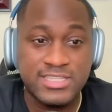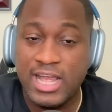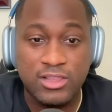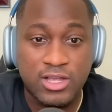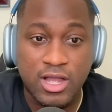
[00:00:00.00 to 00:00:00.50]

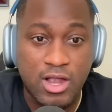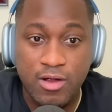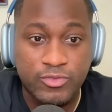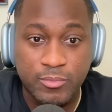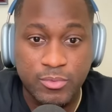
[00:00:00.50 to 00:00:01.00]
not look
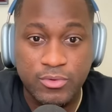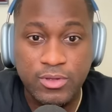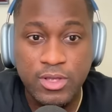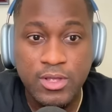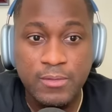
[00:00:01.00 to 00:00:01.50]
uncomfortable.
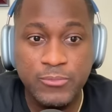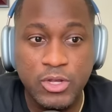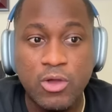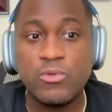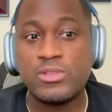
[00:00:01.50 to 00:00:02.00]
Yeah. You
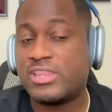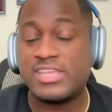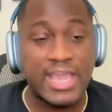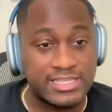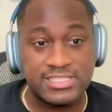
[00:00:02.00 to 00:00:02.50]
know,
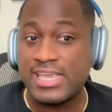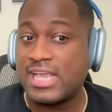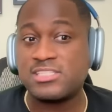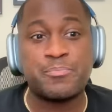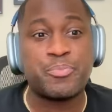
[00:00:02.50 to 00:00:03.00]
yes, he
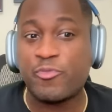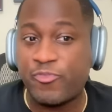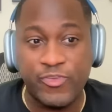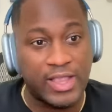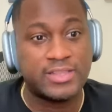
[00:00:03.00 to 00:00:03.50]
hasn't
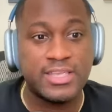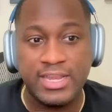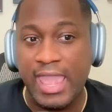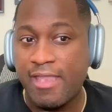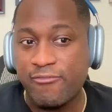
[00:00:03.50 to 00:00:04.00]

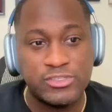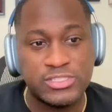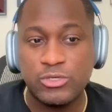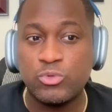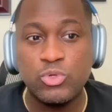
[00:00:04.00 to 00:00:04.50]
perfected every
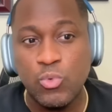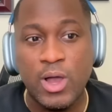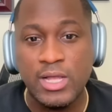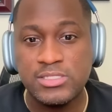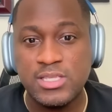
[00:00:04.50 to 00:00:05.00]
single
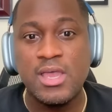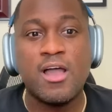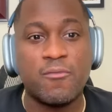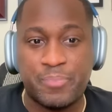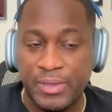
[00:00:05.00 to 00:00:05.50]
nuance
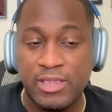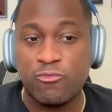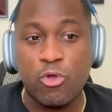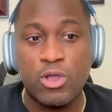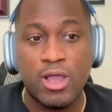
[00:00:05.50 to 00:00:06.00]
of pick and
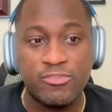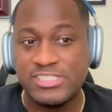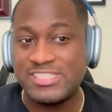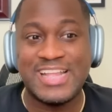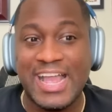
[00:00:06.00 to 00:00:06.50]
roll coverage.
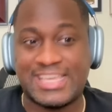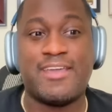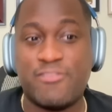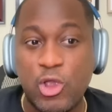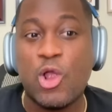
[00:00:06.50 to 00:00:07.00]
He's not
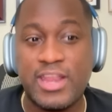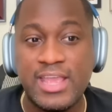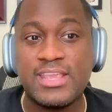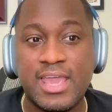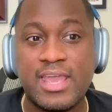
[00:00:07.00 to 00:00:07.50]
Kevin
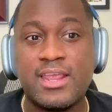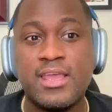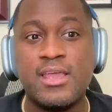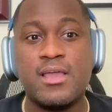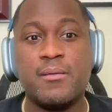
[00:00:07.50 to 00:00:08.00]
Garnett yet,
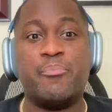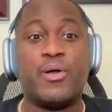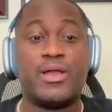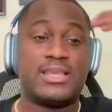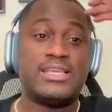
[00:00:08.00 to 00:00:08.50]

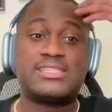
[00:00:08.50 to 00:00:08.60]
but he